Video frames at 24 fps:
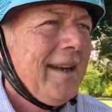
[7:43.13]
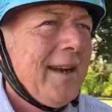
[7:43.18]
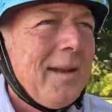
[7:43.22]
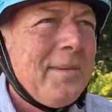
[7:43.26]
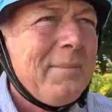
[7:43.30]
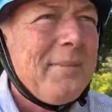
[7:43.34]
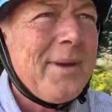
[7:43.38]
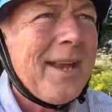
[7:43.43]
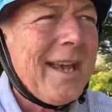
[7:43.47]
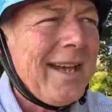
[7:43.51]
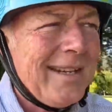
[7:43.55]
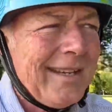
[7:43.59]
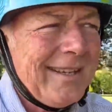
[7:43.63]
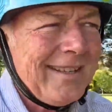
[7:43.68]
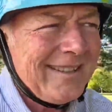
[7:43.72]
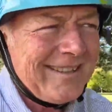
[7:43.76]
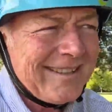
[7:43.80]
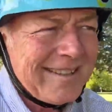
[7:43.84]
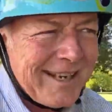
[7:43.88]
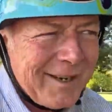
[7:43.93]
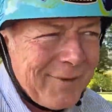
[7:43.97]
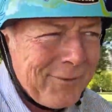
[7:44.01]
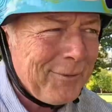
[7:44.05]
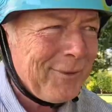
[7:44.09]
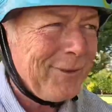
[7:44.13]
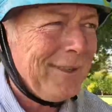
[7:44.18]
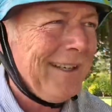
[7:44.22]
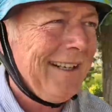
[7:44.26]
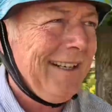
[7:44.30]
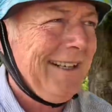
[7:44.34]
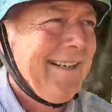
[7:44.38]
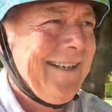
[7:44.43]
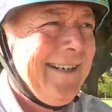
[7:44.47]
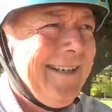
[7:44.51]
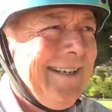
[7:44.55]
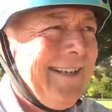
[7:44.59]
But
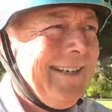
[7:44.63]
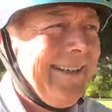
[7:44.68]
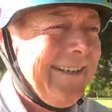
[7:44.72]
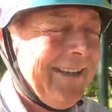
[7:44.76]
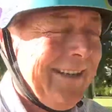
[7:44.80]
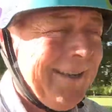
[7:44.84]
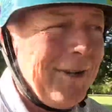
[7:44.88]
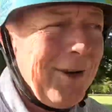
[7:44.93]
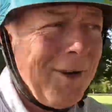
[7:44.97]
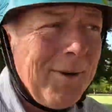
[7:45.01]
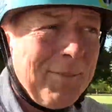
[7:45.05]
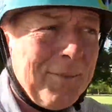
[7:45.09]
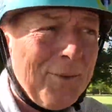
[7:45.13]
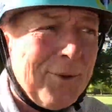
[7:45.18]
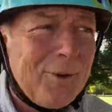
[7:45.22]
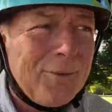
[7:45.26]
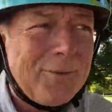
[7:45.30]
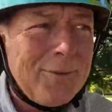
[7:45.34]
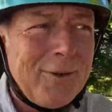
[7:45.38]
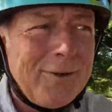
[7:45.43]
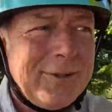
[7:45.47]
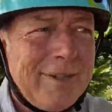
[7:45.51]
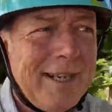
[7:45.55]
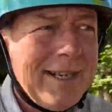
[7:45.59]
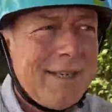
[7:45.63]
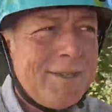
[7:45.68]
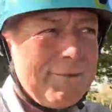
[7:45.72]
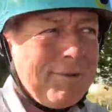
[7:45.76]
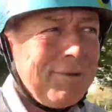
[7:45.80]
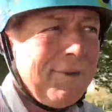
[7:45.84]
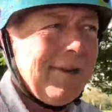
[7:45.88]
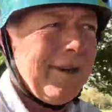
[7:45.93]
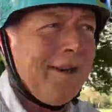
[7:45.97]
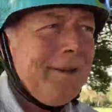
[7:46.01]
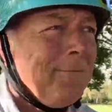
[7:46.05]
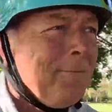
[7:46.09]
definitely get on board for a test
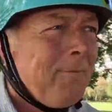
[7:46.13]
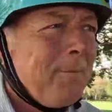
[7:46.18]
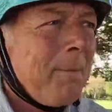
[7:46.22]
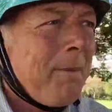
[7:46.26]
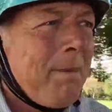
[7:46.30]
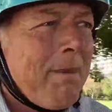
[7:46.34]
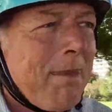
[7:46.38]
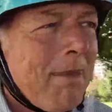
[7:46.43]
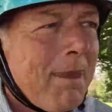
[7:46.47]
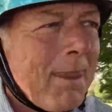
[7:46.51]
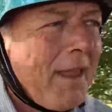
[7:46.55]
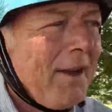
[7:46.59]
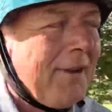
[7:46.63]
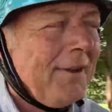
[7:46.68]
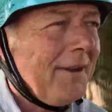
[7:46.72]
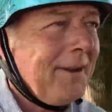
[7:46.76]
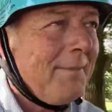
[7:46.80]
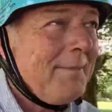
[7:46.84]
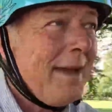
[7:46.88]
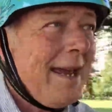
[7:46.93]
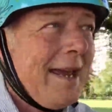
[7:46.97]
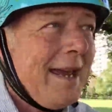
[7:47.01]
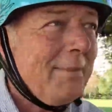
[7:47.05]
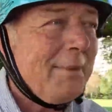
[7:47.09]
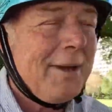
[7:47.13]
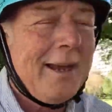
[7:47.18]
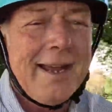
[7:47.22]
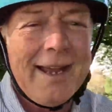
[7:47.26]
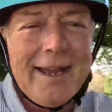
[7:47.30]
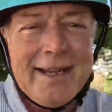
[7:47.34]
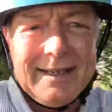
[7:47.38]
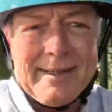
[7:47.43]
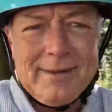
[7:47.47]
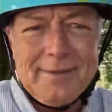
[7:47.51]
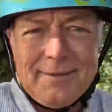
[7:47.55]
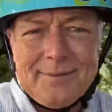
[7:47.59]
ride on the Mamba
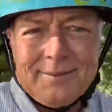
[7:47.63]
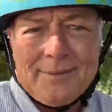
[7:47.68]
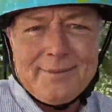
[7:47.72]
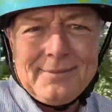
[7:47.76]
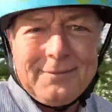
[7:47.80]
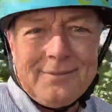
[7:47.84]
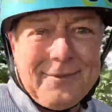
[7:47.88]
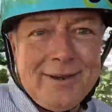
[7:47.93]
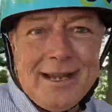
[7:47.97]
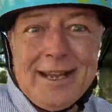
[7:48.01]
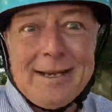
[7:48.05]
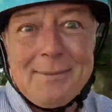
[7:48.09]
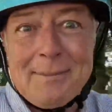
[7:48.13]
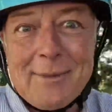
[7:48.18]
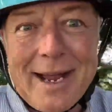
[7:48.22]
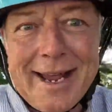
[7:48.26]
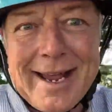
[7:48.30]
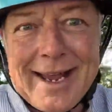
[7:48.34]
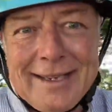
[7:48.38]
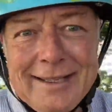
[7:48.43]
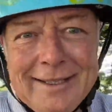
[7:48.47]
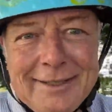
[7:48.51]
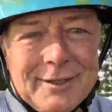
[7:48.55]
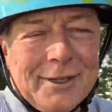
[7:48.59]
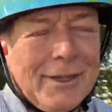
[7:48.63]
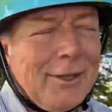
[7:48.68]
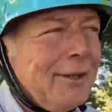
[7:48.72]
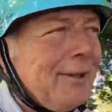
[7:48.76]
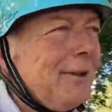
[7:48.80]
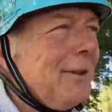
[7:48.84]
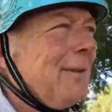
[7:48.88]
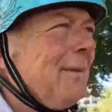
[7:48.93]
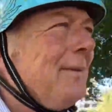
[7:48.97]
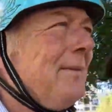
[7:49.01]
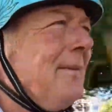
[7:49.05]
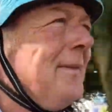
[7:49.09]
Venom Antidote.
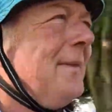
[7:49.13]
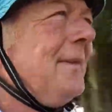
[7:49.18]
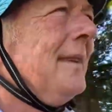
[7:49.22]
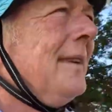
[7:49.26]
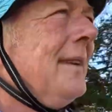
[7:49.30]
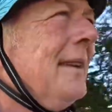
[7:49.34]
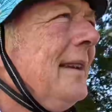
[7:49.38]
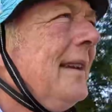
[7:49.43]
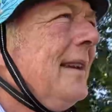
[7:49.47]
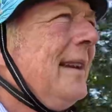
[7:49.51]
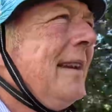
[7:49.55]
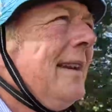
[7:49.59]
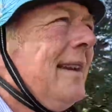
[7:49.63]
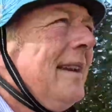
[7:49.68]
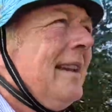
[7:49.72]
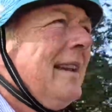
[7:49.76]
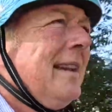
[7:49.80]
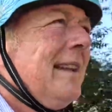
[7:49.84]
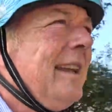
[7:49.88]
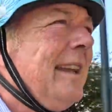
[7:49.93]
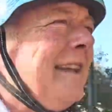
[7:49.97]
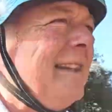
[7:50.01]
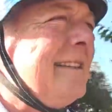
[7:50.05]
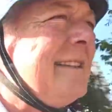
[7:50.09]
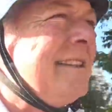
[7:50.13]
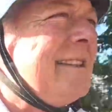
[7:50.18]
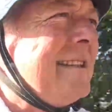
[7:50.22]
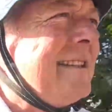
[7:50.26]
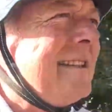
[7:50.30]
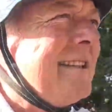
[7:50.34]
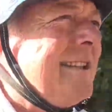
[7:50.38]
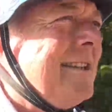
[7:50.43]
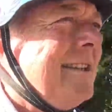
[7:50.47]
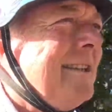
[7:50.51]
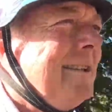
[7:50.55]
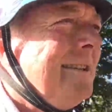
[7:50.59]

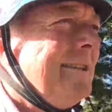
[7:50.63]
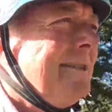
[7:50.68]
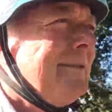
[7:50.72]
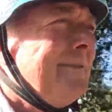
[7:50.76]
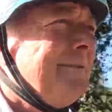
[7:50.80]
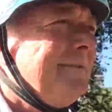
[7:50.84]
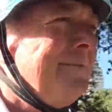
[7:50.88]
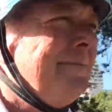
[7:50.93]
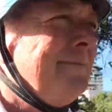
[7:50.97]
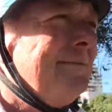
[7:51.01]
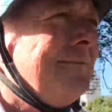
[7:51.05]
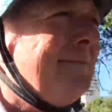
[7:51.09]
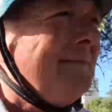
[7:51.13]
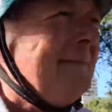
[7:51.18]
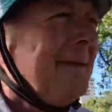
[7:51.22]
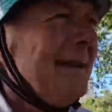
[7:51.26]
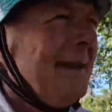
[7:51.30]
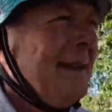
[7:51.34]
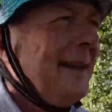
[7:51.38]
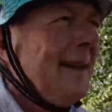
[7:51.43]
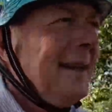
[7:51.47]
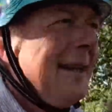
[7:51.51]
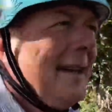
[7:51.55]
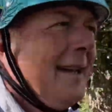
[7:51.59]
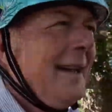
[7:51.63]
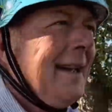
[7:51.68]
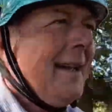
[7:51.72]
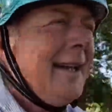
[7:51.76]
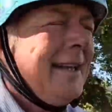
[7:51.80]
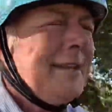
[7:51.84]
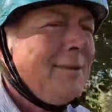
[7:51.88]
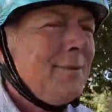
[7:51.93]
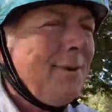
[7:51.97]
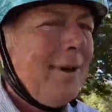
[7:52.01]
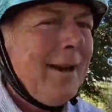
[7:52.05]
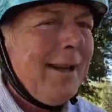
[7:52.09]
It's
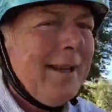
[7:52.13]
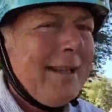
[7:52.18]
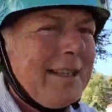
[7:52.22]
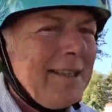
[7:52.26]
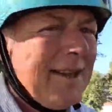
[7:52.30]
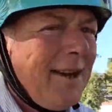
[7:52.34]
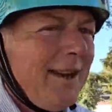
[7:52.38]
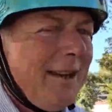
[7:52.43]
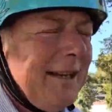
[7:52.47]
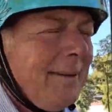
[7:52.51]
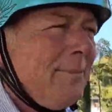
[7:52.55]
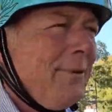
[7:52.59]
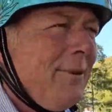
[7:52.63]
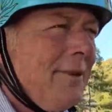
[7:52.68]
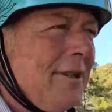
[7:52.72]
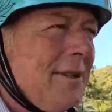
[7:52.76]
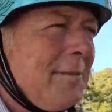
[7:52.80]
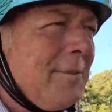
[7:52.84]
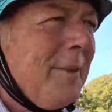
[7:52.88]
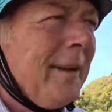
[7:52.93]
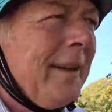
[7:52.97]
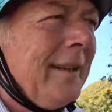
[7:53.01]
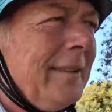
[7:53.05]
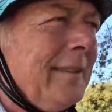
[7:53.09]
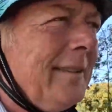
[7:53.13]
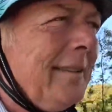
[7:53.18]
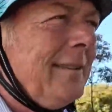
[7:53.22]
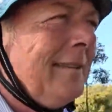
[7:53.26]
quite an exciting prospect.